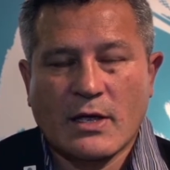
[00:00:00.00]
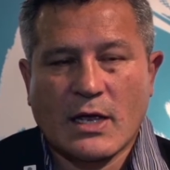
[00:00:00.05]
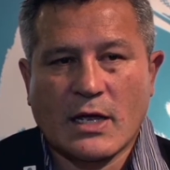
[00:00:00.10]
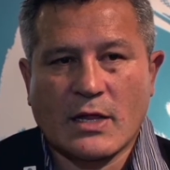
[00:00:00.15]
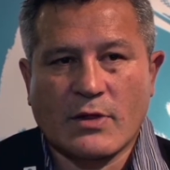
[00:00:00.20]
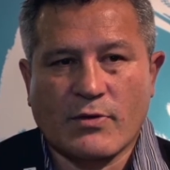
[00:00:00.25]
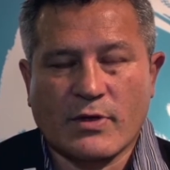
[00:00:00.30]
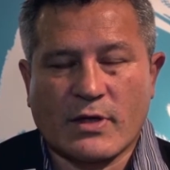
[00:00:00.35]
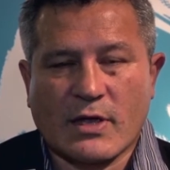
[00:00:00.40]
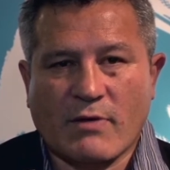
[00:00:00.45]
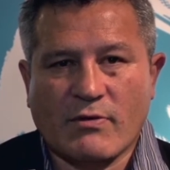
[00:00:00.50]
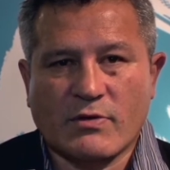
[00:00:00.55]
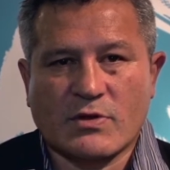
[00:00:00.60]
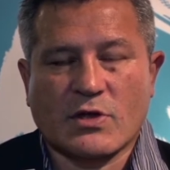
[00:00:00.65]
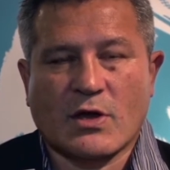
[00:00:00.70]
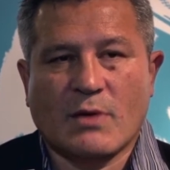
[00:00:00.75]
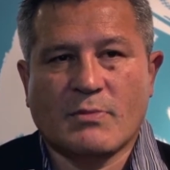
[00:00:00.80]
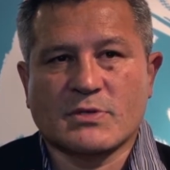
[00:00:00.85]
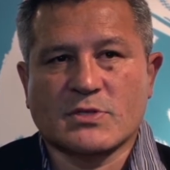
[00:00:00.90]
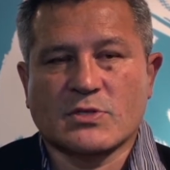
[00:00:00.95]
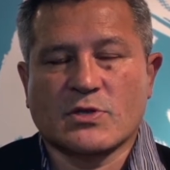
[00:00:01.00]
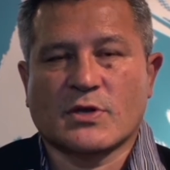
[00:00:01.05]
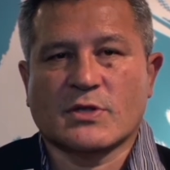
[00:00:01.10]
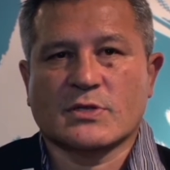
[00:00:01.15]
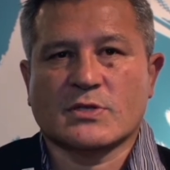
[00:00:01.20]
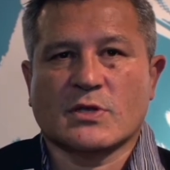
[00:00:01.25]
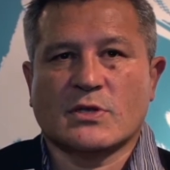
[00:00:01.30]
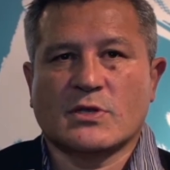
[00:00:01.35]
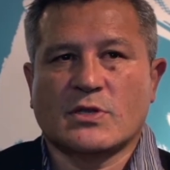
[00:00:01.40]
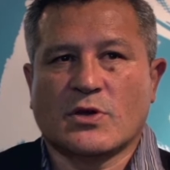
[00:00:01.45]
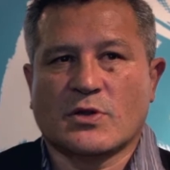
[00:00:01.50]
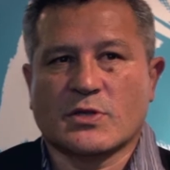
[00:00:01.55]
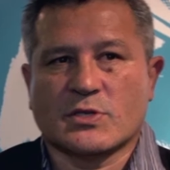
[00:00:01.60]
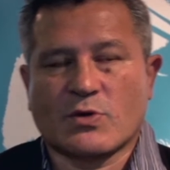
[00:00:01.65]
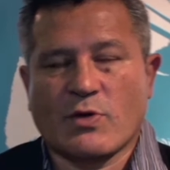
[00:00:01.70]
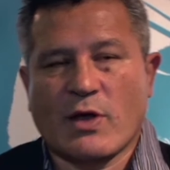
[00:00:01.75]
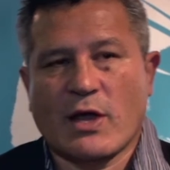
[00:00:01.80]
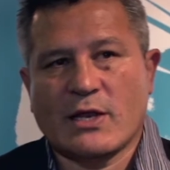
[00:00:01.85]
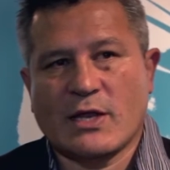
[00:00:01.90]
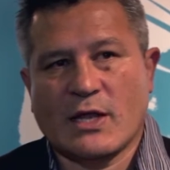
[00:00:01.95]
and the recovery time is not as
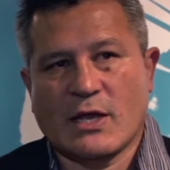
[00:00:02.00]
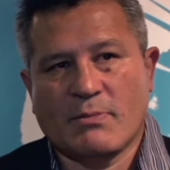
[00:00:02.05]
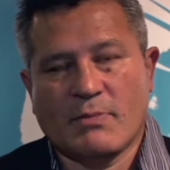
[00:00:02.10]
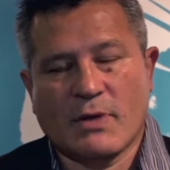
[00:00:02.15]
great here.